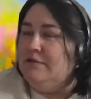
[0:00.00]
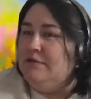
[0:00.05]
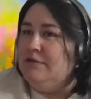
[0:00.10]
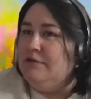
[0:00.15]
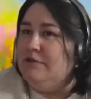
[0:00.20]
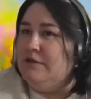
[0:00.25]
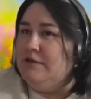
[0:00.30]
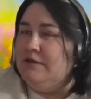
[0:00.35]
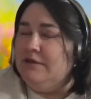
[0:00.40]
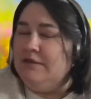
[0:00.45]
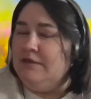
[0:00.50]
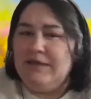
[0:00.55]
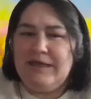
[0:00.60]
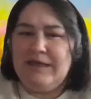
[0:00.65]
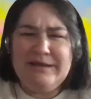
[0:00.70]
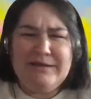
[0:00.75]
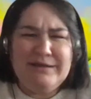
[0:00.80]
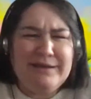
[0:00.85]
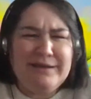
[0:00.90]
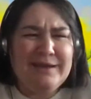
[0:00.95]
that
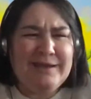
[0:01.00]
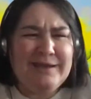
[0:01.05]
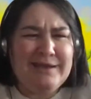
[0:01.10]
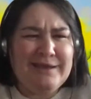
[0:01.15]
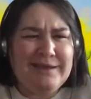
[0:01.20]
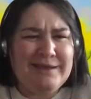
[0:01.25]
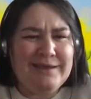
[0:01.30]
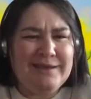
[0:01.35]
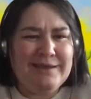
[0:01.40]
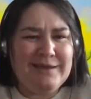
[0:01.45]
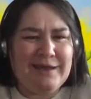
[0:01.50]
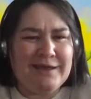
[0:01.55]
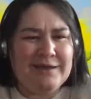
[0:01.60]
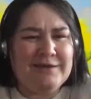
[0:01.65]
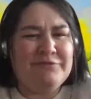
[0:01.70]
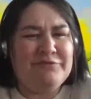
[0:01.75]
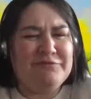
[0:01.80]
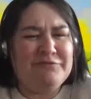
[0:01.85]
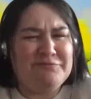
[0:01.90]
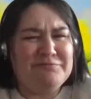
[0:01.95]
it kind
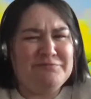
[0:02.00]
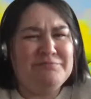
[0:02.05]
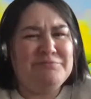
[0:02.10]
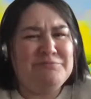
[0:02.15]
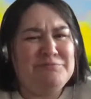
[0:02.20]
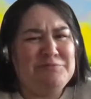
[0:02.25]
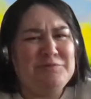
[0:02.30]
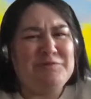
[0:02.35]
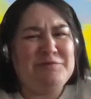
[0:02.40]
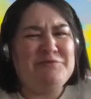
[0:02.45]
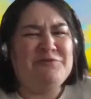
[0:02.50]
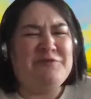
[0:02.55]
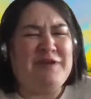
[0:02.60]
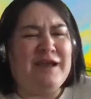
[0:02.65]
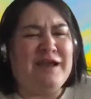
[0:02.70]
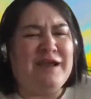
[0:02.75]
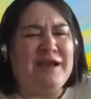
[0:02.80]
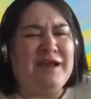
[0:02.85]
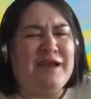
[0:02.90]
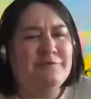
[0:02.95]
of fell
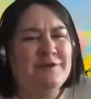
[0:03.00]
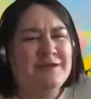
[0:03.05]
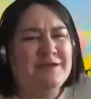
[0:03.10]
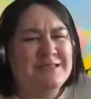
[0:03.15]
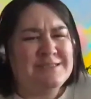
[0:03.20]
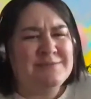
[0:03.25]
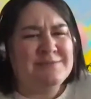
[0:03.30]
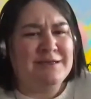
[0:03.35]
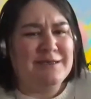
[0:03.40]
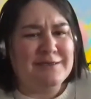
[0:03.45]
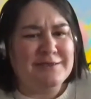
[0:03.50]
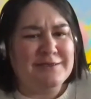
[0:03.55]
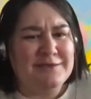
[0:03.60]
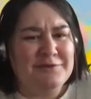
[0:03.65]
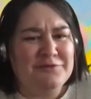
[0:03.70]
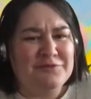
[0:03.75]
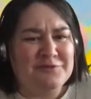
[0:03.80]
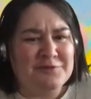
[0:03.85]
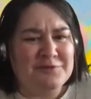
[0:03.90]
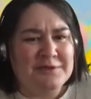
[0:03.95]
over into my
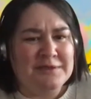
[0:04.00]
life.